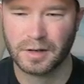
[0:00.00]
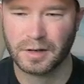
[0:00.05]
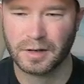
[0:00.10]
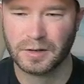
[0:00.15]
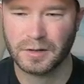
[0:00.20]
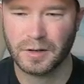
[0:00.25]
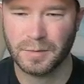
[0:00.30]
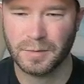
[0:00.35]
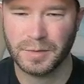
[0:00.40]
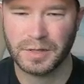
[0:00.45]

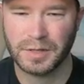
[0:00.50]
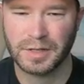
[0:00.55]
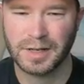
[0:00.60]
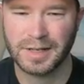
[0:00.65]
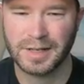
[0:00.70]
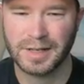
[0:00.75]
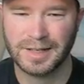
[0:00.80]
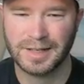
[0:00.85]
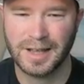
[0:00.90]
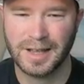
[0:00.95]
So I'm just
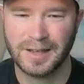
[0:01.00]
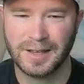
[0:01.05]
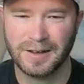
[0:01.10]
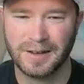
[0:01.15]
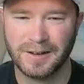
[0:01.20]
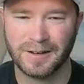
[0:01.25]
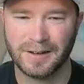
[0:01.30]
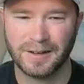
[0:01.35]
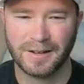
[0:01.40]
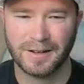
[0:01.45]
going to stay
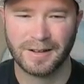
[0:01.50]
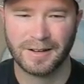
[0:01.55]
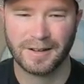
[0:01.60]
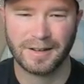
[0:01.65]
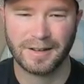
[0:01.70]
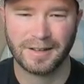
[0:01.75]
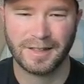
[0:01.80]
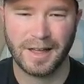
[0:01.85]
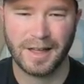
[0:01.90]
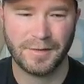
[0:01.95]
here
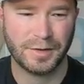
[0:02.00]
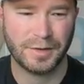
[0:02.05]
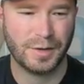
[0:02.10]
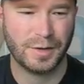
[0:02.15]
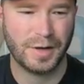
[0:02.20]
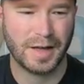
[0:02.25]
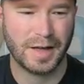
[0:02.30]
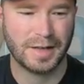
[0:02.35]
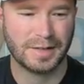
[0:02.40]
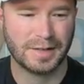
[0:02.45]
live with you
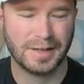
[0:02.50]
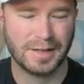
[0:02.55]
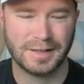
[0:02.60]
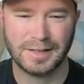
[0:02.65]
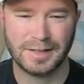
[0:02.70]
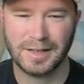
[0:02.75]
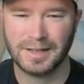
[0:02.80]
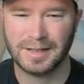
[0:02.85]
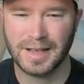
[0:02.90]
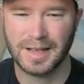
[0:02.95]
guys and
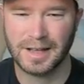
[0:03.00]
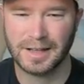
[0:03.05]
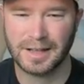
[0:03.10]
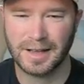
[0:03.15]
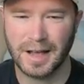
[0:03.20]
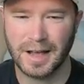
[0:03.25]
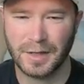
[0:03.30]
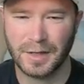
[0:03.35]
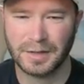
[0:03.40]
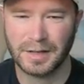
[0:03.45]
see
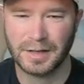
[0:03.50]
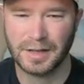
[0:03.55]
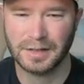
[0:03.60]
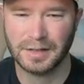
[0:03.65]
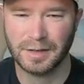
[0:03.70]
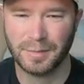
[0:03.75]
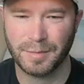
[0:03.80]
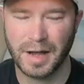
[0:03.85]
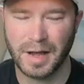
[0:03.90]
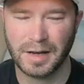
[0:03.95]
exactly how this
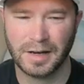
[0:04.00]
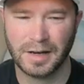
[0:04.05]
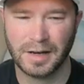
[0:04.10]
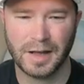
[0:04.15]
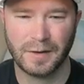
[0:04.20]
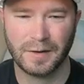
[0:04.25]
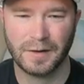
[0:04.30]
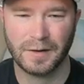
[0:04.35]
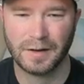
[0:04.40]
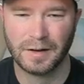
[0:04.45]
ends up panning
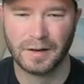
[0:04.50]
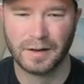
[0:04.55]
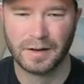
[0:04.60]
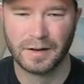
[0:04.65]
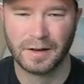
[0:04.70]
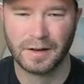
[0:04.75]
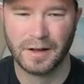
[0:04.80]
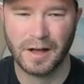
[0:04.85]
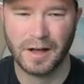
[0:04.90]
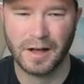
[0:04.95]
out
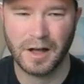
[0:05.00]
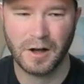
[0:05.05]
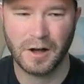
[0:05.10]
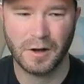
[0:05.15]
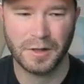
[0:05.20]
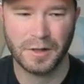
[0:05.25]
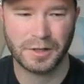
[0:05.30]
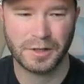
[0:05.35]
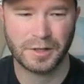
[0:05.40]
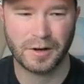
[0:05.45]

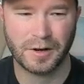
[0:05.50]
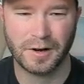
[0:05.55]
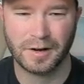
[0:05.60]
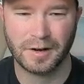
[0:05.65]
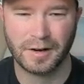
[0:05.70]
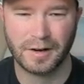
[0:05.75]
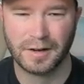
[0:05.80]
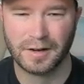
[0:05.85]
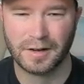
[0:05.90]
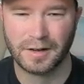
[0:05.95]
on the chart.
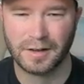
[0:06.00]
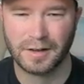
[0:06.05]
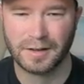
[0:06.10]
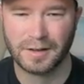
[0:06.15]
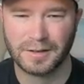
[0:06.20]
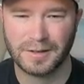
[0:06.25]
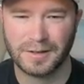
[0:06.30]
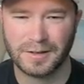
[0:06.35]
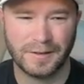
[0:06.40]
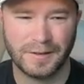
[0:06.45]

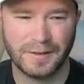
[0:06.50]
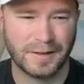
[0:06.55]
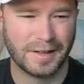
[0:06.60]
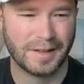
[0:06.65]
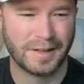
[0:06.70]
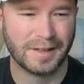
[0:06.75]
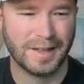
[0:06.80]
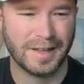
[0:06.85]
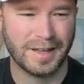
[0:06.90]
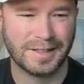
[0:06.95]
So
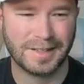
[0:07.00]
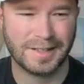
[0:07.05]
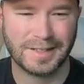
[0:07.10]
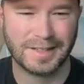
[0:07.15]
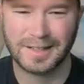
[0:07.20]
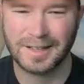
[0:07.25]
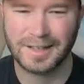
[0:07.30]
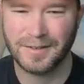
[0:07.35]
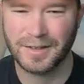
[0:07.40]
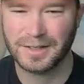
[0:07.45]
let's
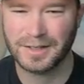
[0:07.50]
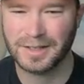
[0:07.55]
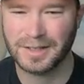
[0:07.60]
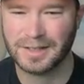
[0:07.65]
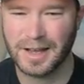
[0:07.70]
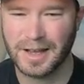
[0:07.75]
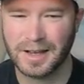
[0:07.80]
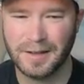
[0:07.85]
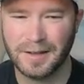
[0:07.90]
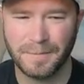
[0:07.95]
just give this a
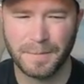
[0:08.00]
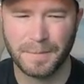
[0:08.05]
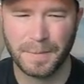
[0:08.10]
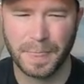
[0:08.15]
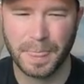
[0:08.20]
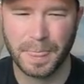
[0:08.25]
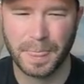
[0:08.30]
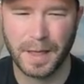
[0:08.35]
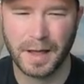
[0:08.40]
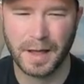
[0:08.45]
second
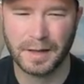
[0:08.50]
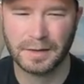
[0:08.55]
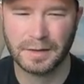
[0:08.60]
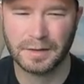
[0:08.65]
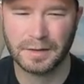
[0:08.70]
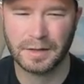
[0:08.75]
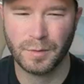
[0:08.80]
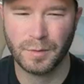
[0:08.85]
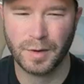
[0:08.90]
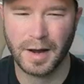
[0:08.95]
and
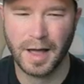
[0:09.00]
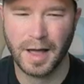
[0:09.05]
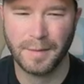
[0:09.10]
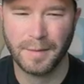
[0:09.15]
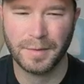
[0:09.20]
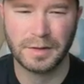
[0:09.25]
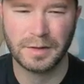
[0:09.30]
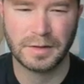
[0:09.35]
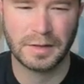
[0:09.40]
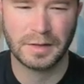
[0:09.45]
see what
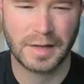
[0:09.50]
happens.